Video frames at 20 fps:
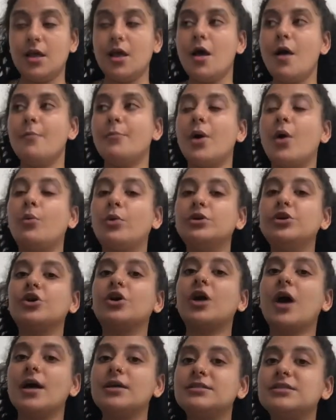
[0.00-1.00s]
But when you're
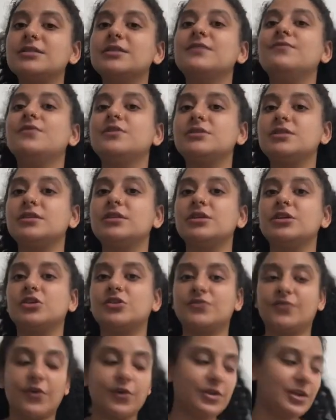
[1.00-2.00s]
constantly physically
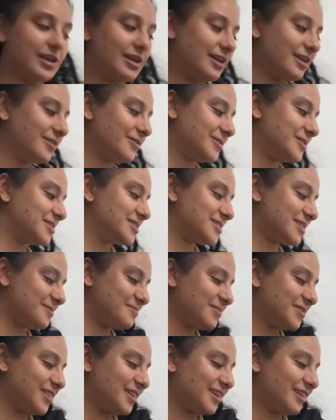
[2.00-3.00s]
exfoliating with
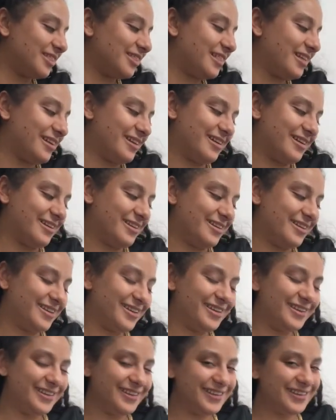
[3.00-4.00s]
something
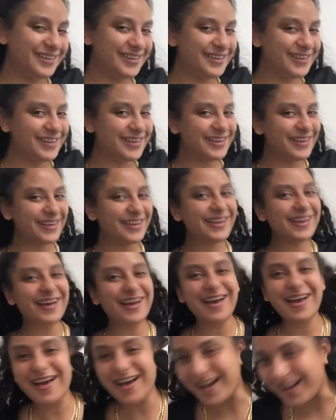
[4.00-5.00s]
like
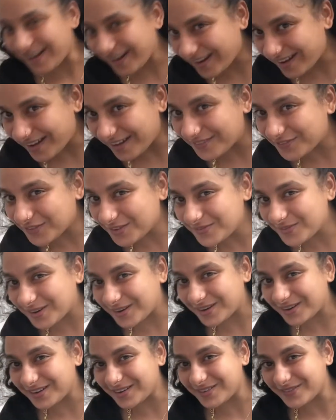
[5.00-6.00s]
our Coffee
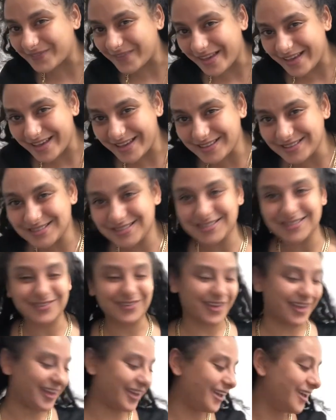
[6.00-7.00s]
Miracle Mask,
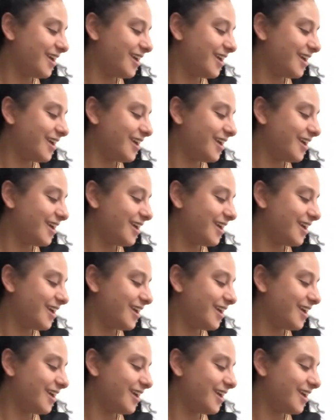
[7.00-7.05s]
okay,